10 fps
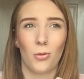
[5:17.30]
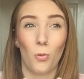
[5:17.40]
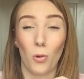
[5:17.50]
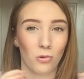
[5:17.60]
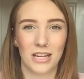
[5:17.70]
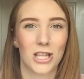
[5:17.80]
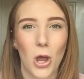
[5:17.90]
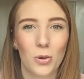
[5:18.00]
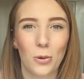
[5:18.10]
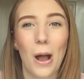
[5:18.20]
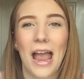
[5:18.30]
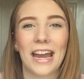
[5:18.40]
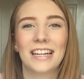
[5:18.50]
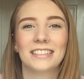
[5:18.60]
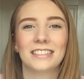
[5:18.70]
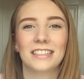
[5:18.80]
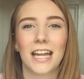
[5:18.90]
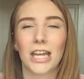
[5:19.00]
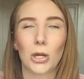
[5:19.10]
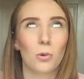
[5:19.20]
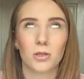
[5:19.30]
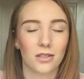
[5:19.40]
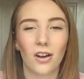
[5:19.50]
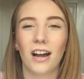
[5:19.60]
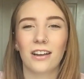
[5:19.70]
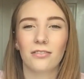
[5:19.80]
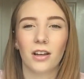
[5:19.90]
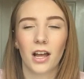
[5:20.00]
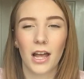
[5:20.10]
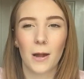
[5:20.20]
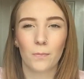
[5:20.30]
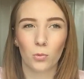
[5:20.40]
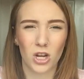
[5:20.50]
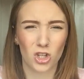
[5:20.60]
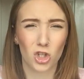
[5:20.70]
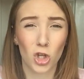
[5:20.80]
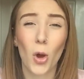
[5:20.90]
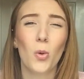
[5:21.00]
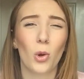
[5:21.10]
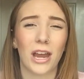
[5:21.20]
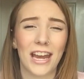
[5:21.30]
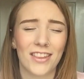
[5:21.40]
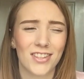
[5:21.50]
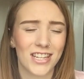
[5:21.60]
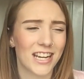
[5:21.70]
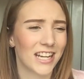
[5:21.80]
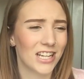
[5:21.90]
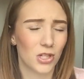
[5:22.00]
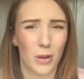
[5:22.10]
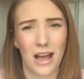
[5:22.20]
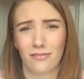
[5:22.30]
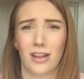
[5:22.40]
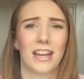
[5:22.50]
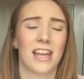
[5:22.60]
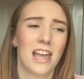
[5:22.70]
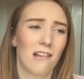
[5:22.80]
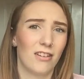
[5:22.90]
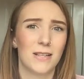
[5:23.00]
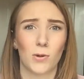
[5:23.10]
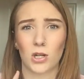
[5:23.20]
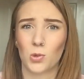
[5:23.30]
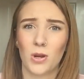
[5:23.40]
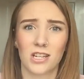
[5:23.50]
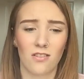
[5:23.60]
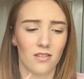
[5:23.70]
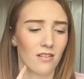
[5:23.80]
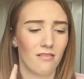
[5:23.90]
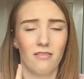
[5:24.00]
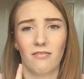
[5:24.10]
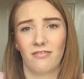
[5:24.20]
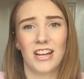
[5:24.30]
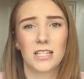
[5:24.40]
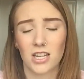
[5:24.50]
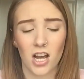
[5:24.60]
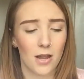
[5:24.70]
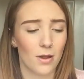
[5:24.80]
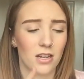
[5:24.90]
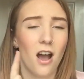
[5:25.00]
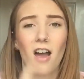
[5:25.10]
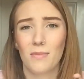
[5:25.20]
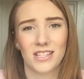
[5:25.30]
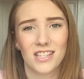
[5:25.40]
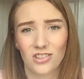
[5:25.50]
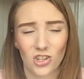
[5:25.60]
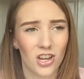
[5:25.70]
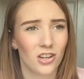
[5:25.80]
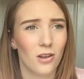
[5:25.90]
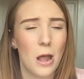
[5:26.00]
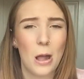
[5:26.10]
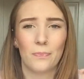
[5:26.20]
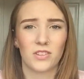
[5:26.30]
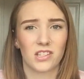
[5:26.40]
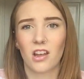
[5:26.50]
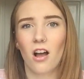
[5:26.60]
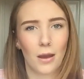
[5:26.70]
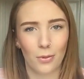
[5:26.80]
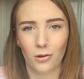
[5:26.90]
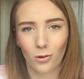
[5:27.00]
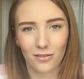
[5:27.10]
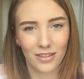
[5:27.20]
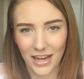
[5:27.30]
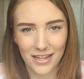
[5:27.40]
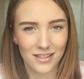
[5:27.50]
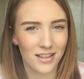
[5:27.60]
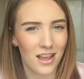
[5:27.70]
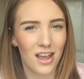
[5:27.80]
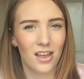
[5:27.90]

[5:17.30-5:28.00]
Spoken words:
well, is the only way you will survive. We're so lucky in this day and age that we have like Facebook and Twitter and FaceTime and iMessage and Skype and all of these